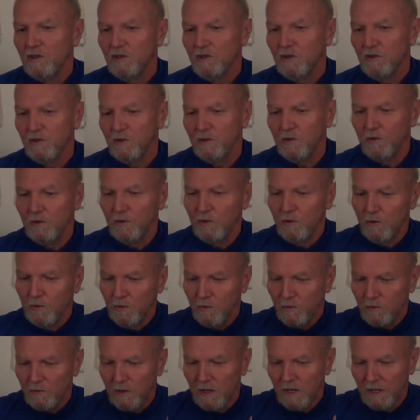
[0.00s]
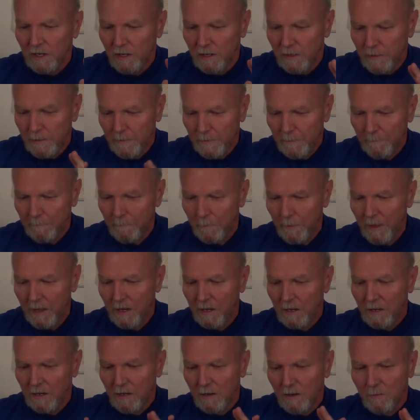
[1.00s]
to
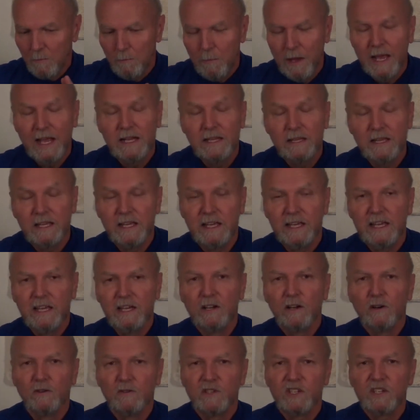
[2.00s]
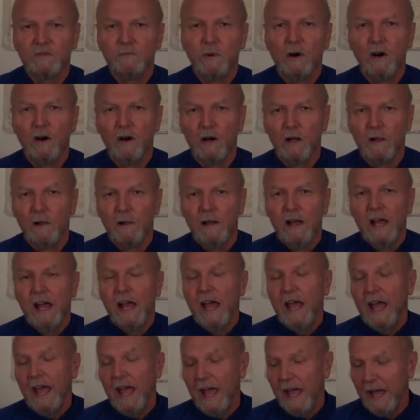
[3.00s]
make the ego small.
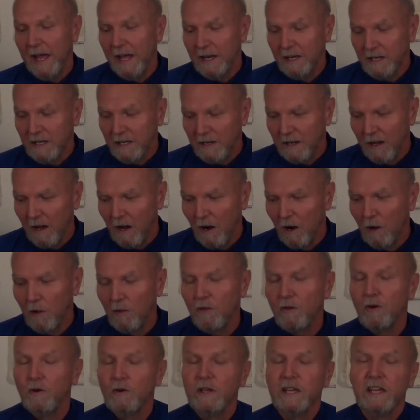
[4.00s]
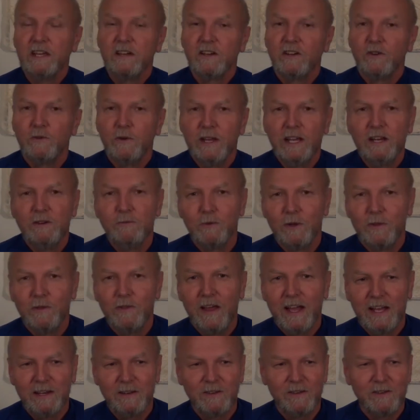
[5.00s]
And although he agreed with
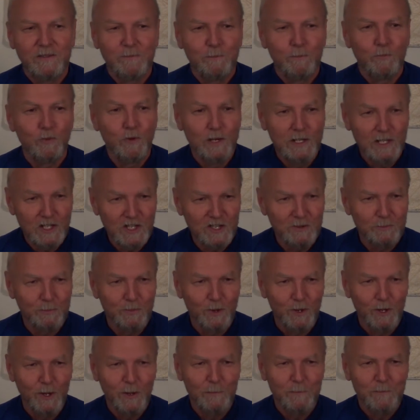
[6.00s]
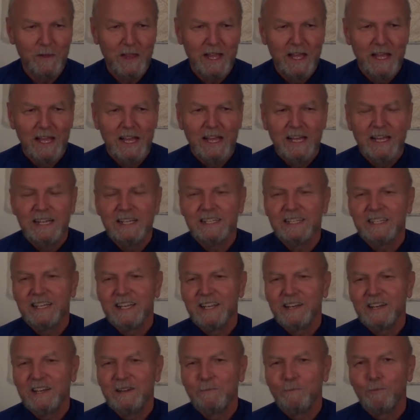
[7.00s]
that principle, he
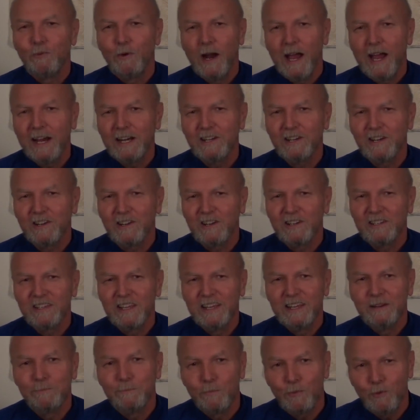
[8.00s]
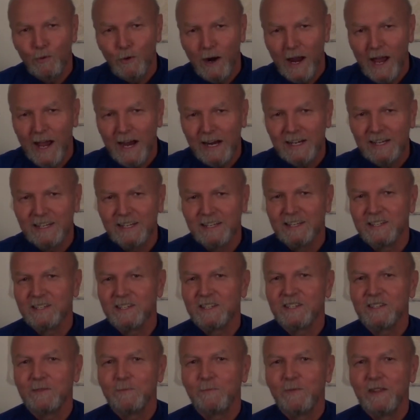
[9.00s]
said in
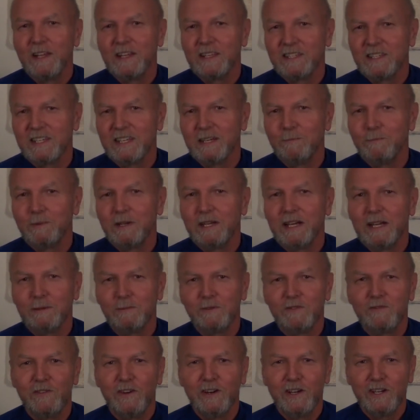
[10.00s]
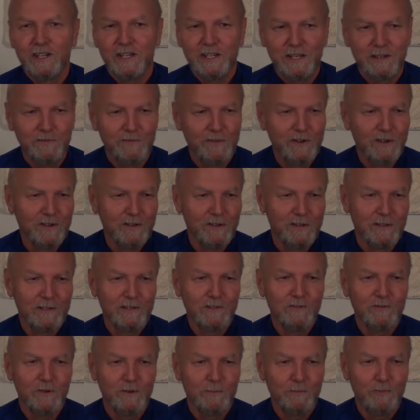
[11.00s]
practice, it's sometimes very
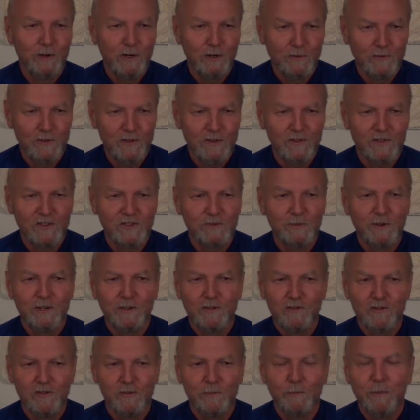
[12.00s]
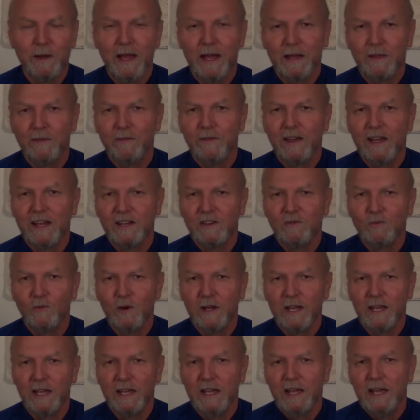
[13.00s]
difficult to approach the spiritual path that
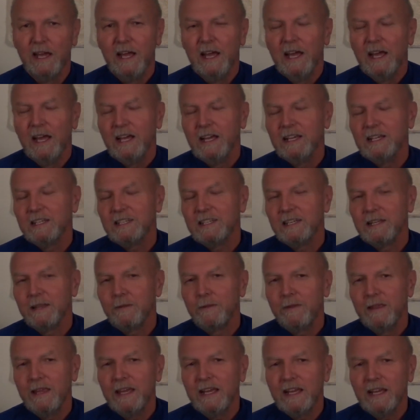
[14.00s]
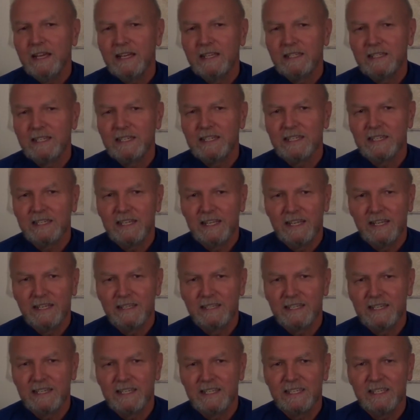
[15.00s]
way. He said, think
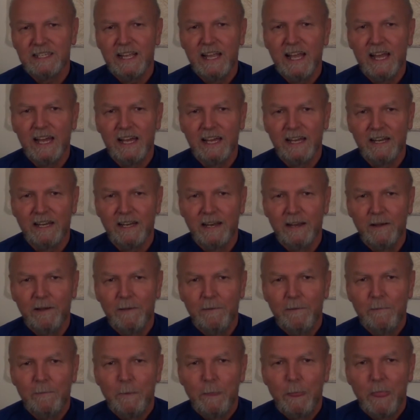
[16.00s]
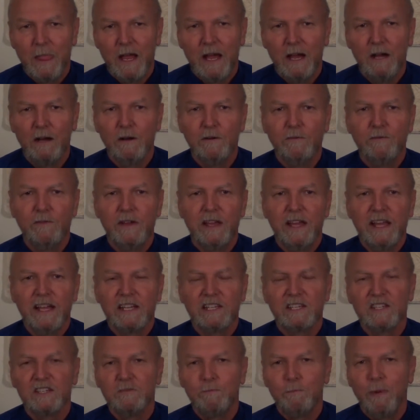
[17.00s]
instead of
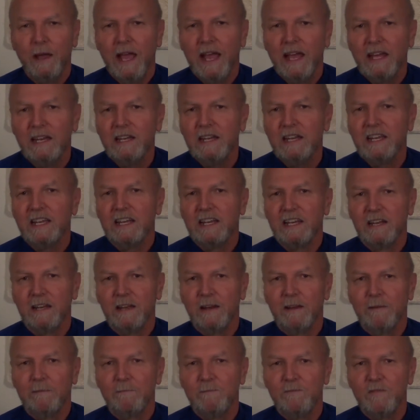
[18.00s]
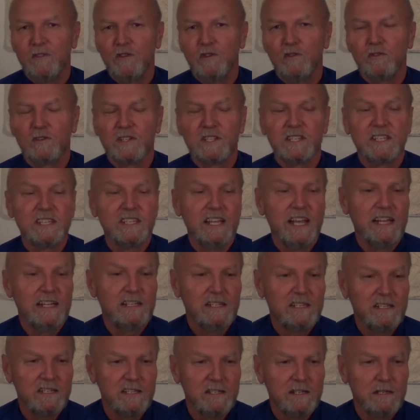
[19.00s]
expanding your
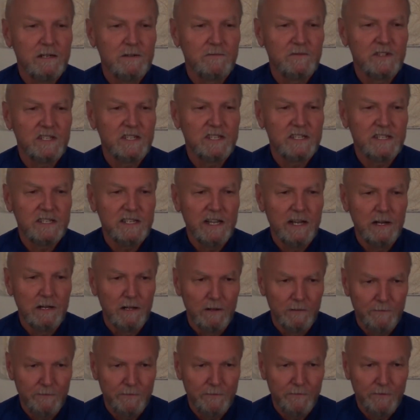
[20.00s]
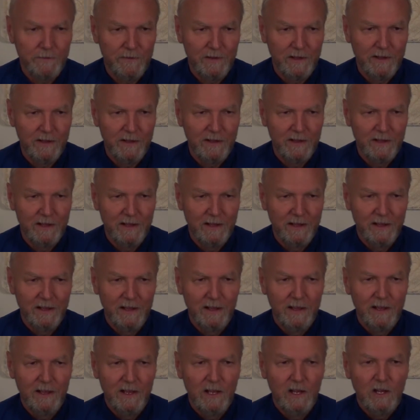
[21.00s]
sense of self
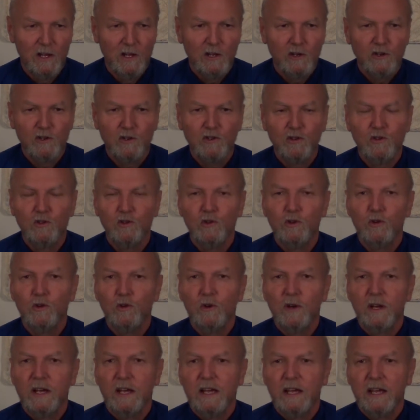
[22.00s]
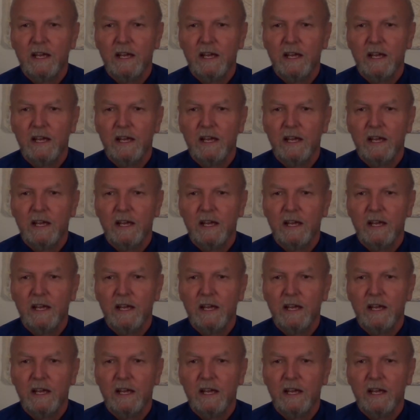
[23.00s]
to